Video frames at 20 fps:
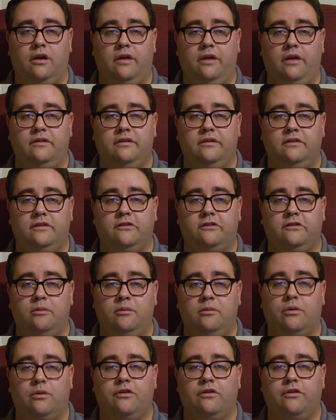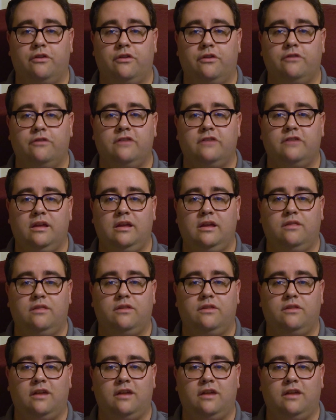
on December 13th,